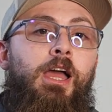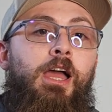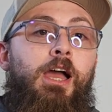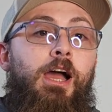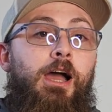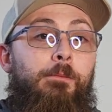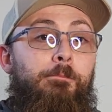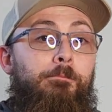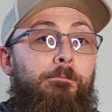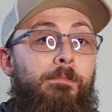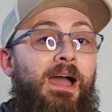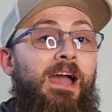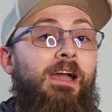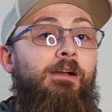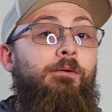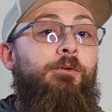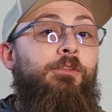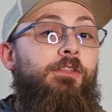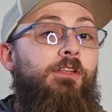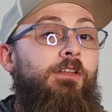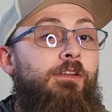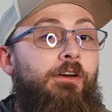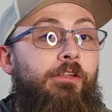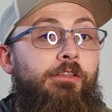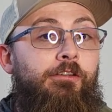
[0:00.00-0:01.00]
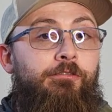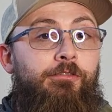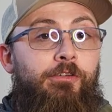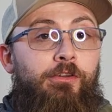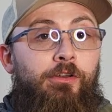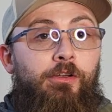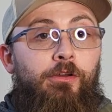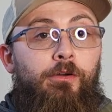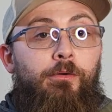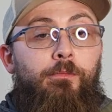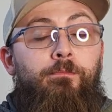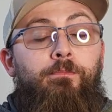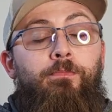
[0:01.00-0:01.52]
I'm back with another
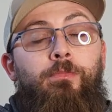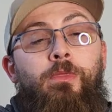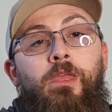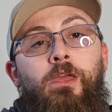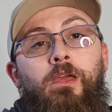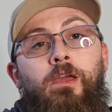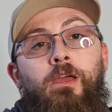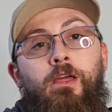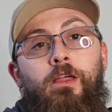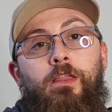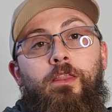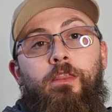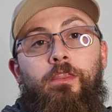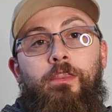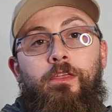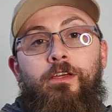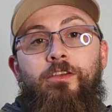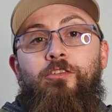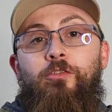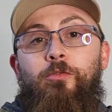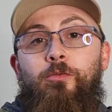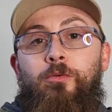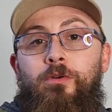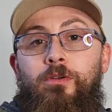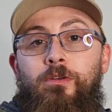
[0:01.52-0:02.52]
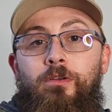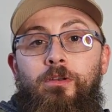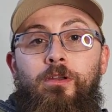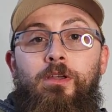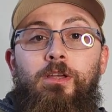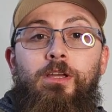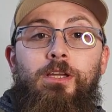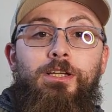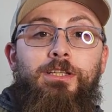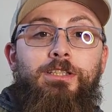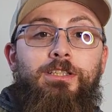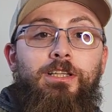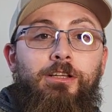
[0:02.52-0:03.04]
video. This one
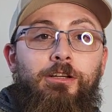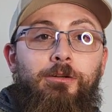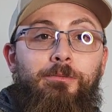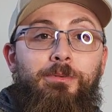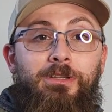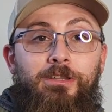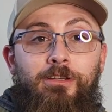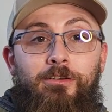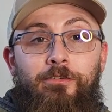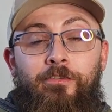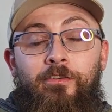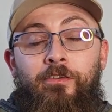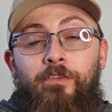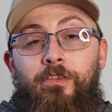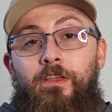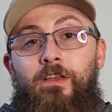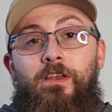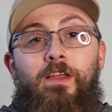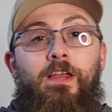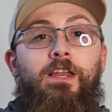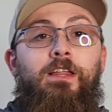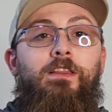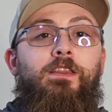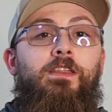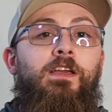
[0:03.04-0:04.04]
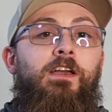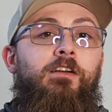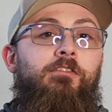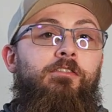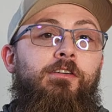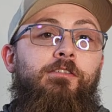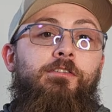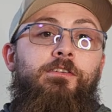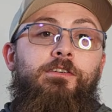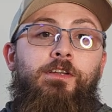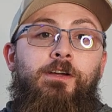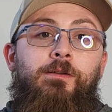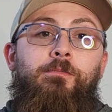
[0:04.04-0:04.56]
is a little bit different than anything I've
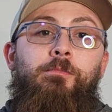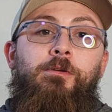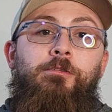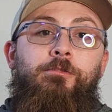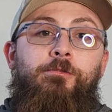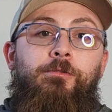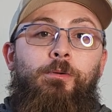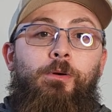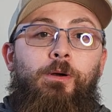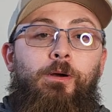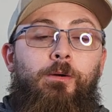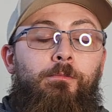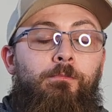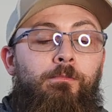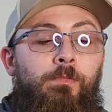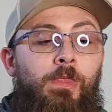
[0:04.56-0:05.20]
ever done before.